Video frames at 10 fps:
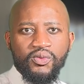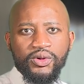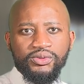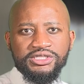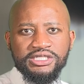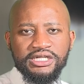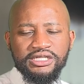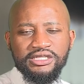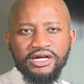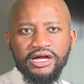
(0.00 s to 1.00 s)
we would
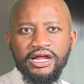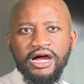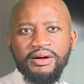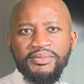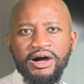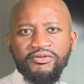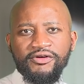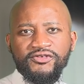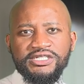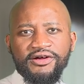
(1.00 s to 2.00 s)
see our
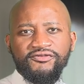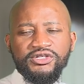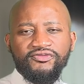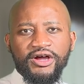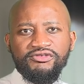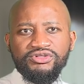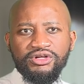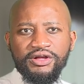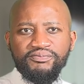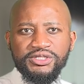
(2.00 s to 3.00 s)
rougher diversified
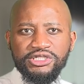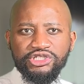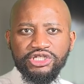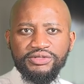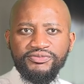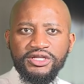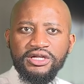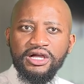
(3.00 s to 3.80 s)
return position